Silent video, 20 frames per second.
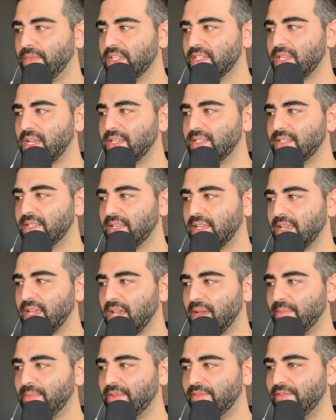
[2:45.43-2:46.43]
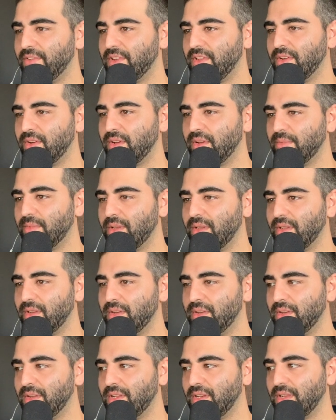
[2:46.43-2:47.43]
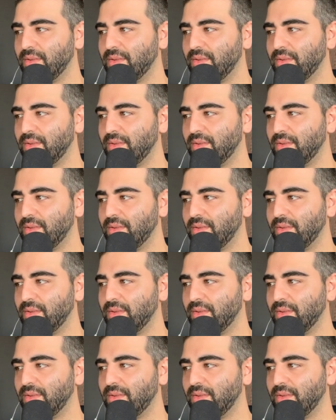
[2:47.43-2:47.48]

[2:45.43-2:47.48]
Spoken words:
This Isaac Cappy video I made.